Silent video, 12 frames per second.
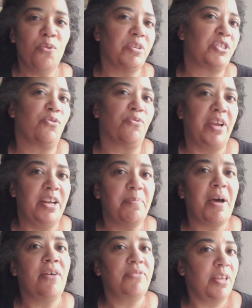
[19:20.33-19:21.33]
What's great
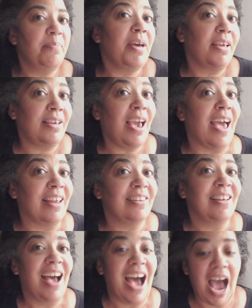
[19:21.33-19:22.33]
about them, again,
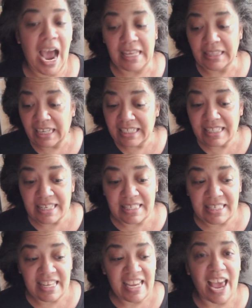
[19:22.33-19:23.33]
I like to
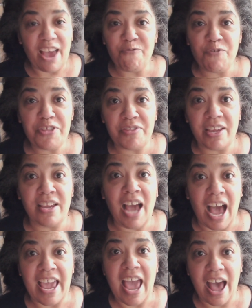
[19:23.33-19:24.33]
see everything
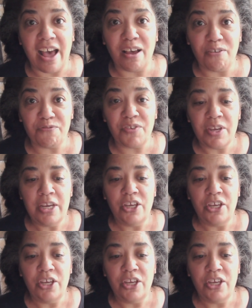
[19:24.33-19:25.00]
I have.